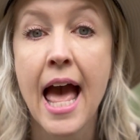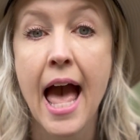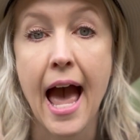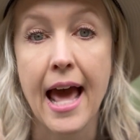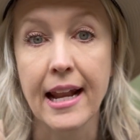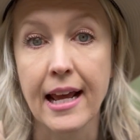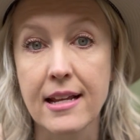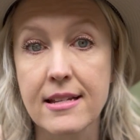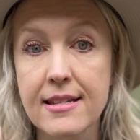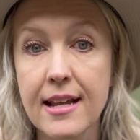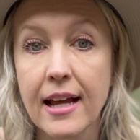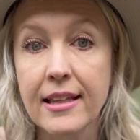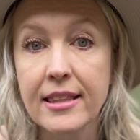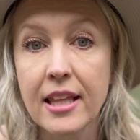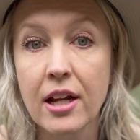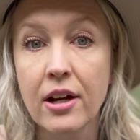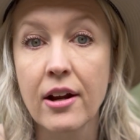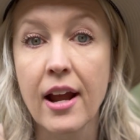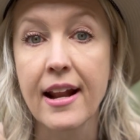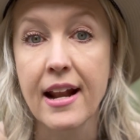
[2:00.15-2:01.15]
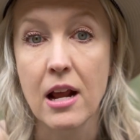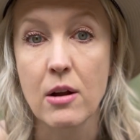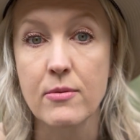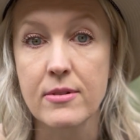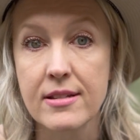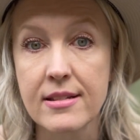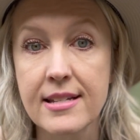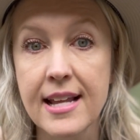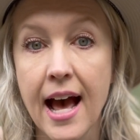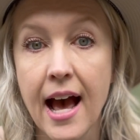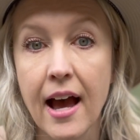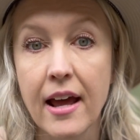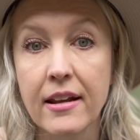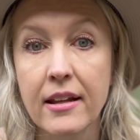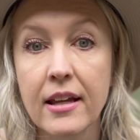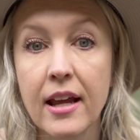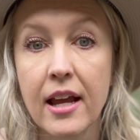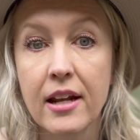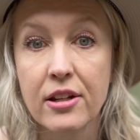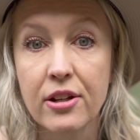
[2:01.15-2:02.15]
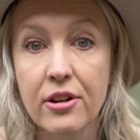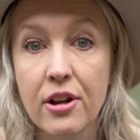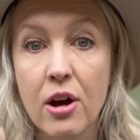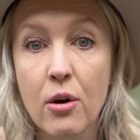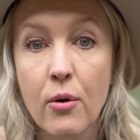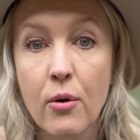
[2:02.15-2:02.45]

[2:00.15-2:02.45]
And I sat there and I was sad. And you know